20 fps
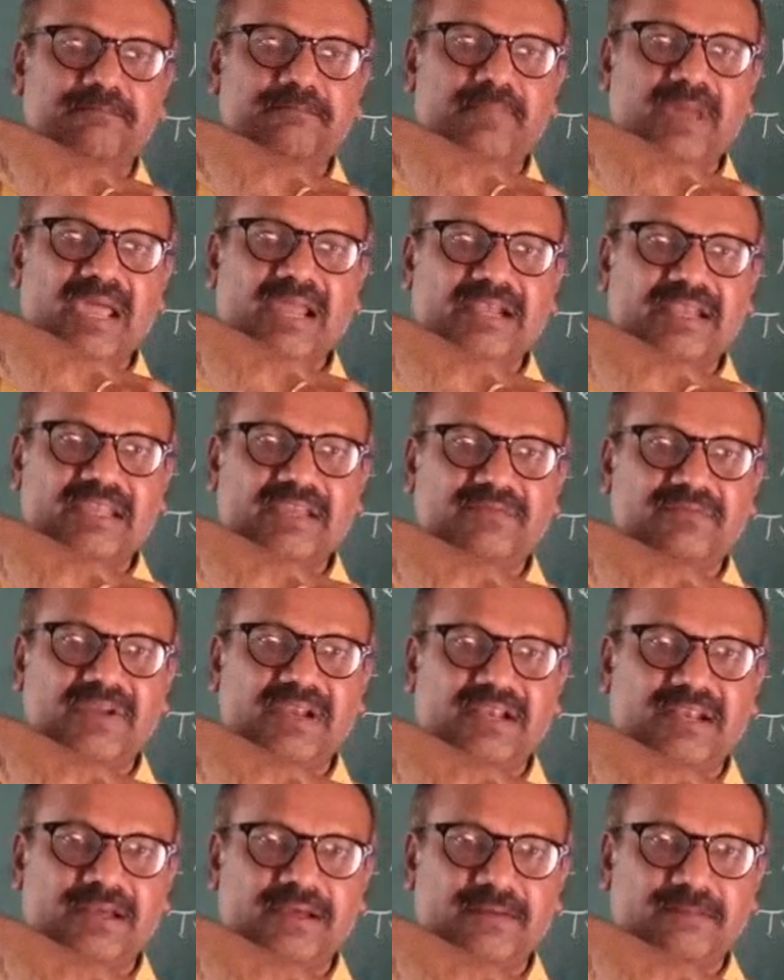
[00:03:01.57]
magnetic
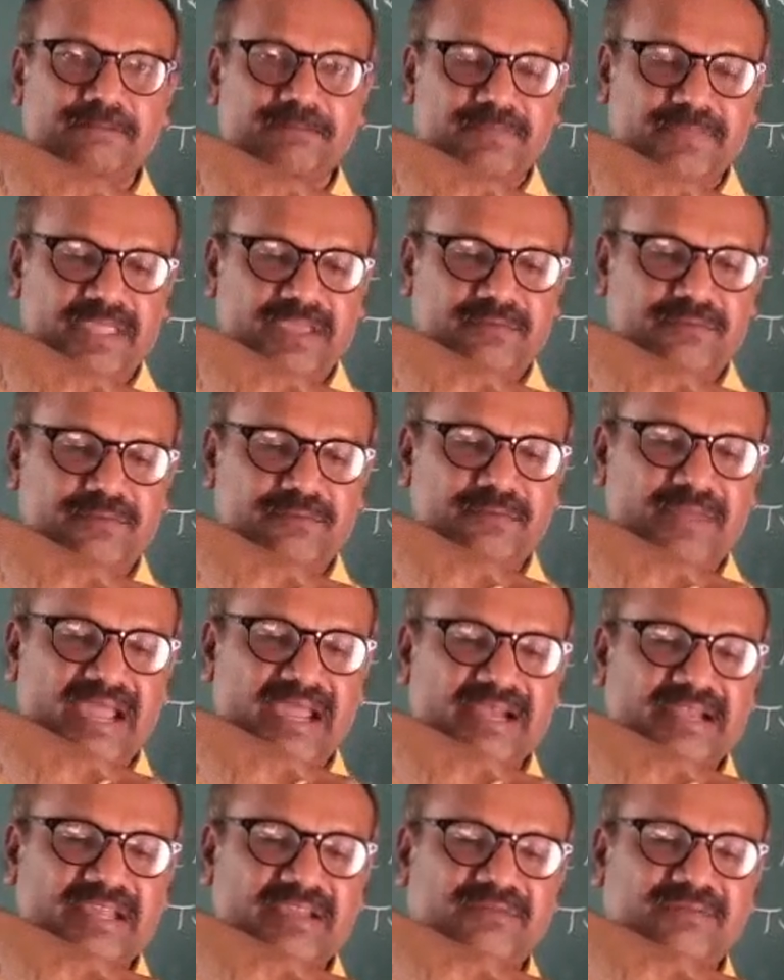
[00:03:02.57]
field. If
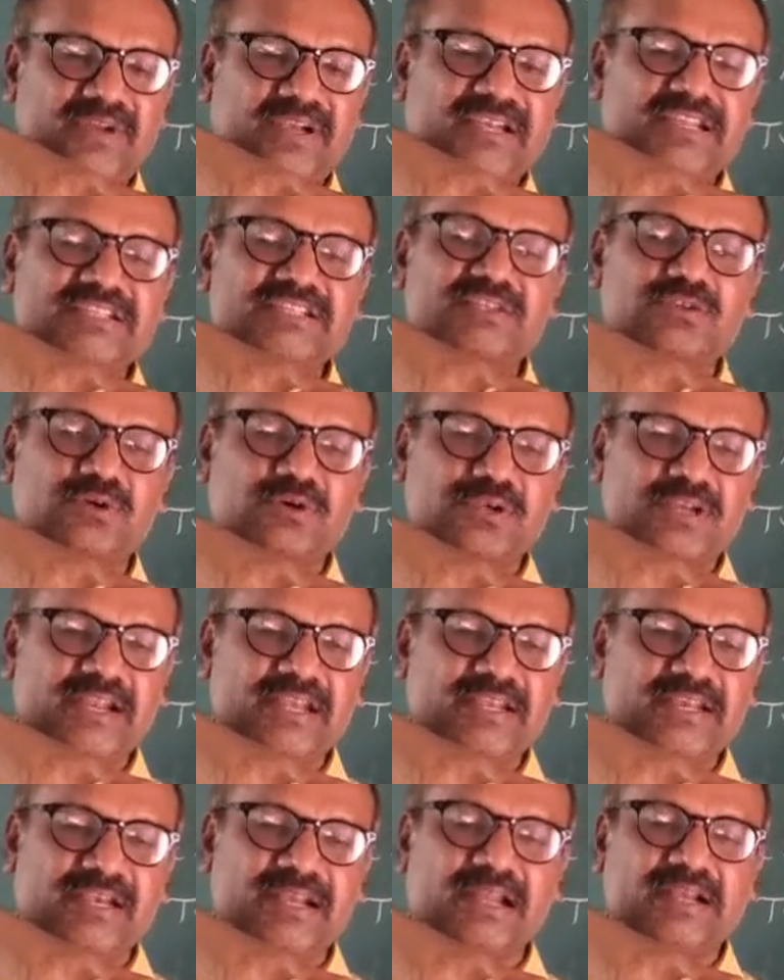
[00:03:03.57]
magnetic field is
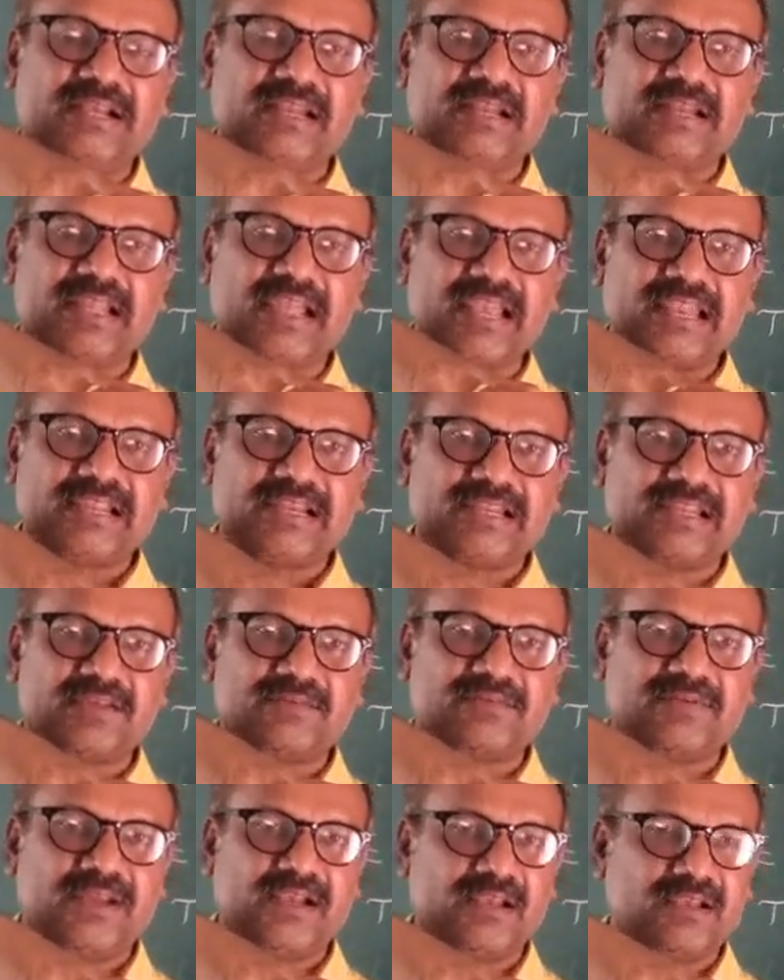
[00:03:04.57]
rotated under electric
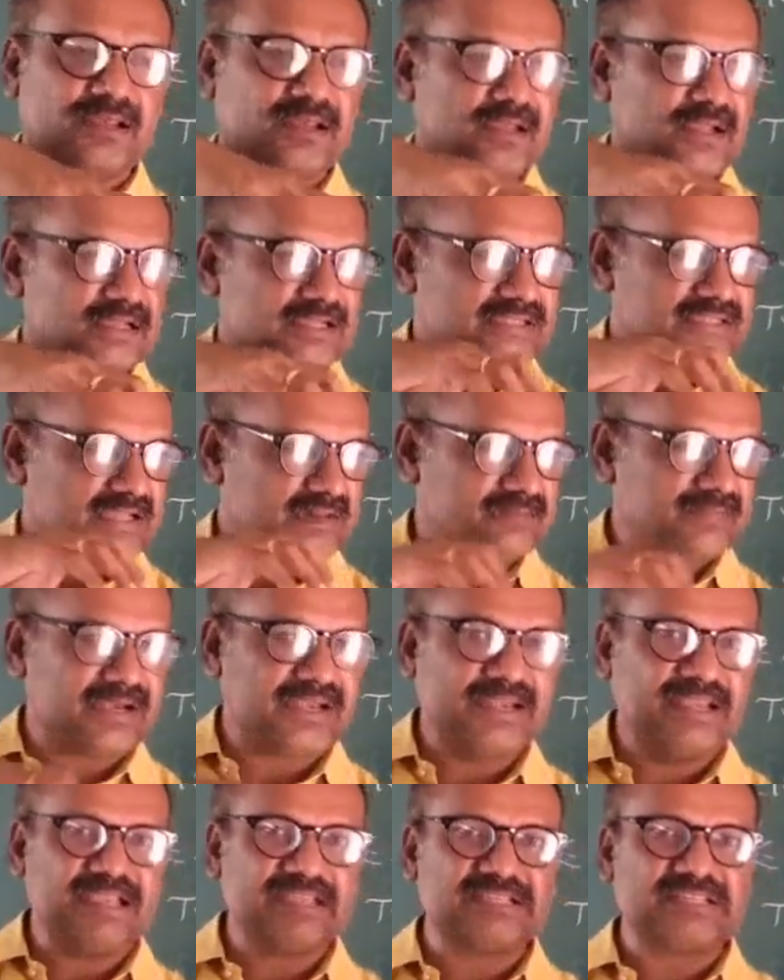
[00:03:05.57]
field, some
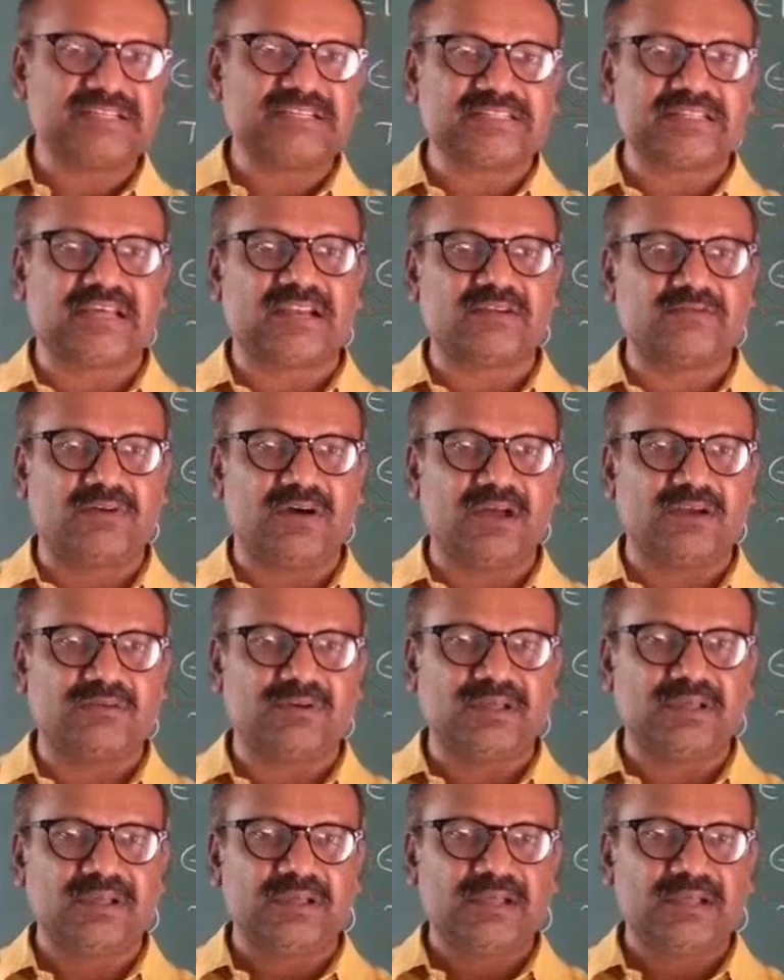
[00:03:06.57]
radiations are evolved.